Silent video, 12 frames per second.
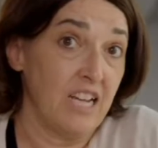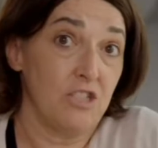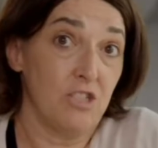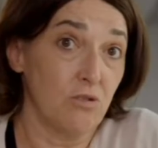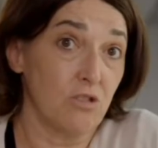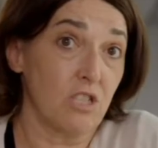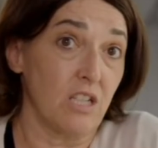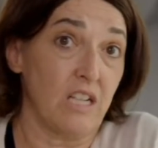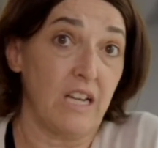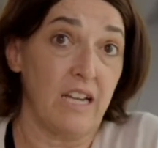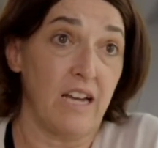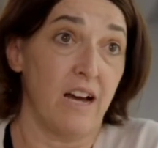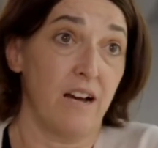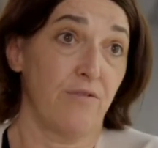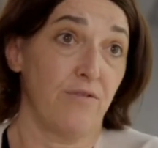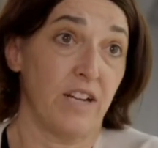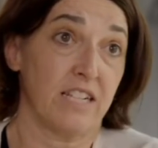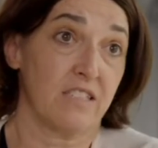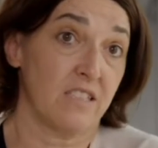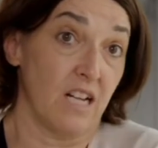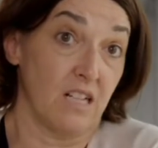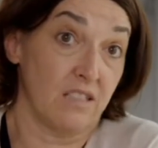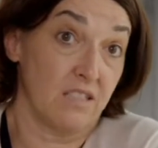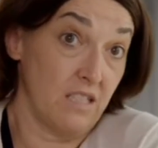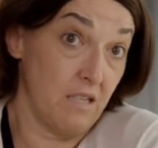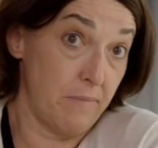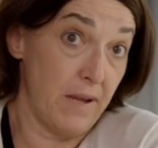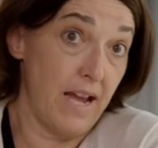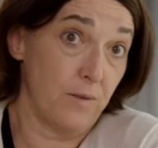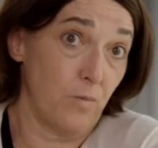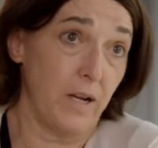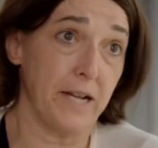it usually affects cells in a bad